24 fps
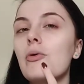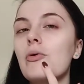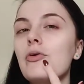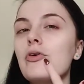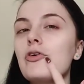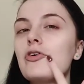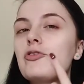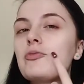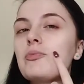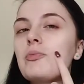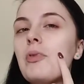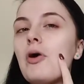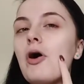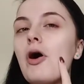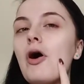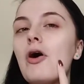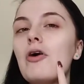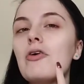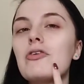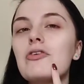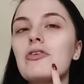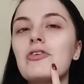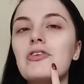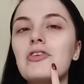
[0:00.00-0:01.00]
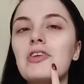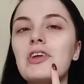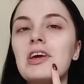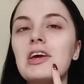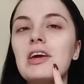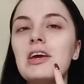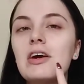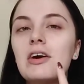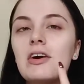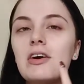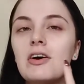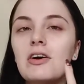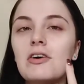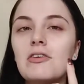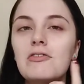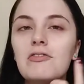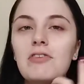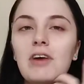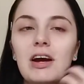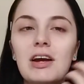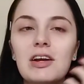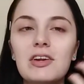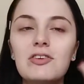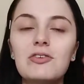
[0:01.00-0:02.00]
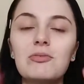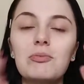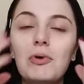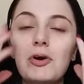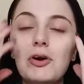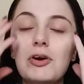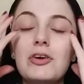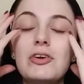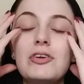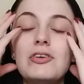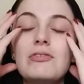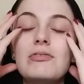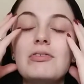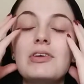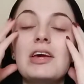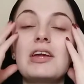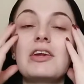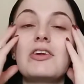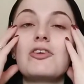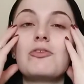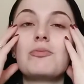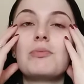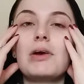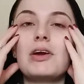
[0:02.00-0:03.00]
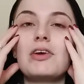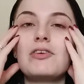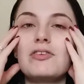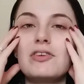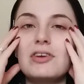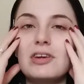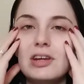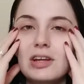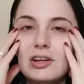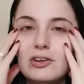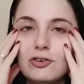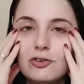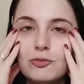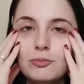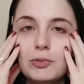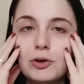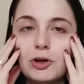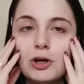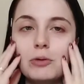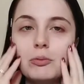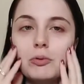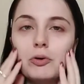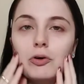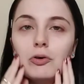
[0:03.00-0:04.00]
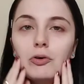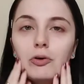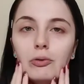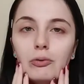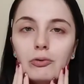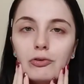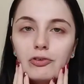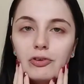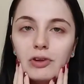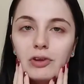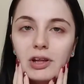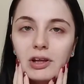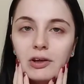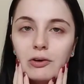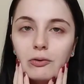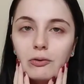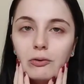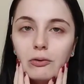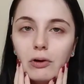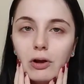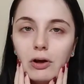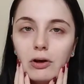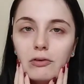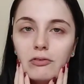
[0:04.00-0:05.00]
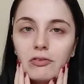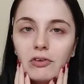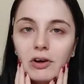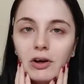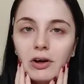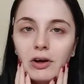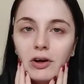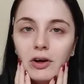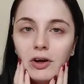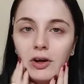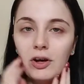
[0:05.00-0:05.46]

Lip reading: spots, the fact my skin has basically just become an oil slick all over.